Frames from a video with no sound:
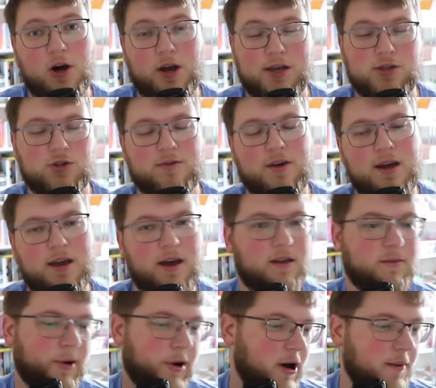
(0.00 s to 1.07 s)
Okay, so I've got
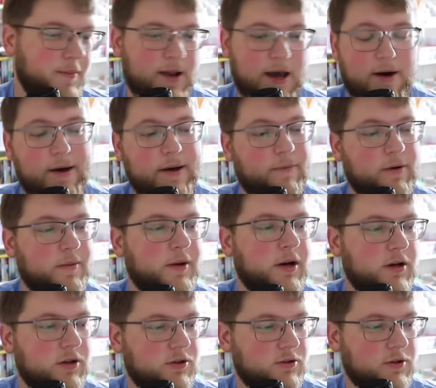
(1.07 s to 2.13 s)
Calibre up now, and what I'm
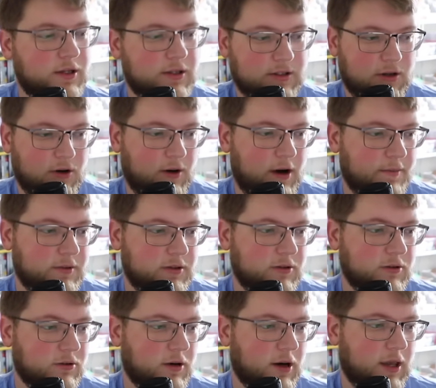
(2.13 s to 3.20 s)
gonna do is go up
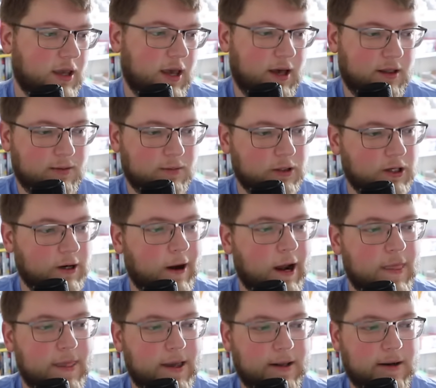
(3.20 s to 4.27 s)
to Calibre
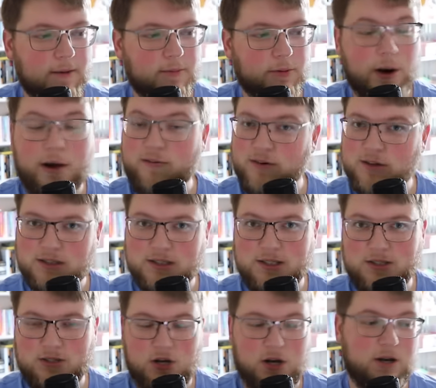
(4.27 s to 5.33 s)
and then
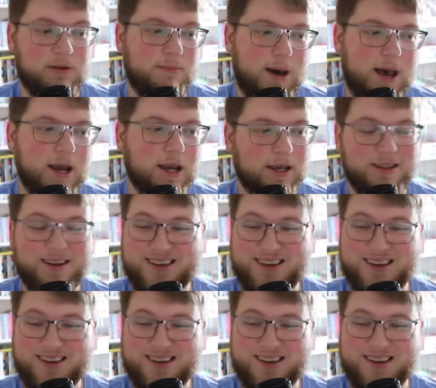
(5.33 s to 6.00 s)
Preferences on Mac.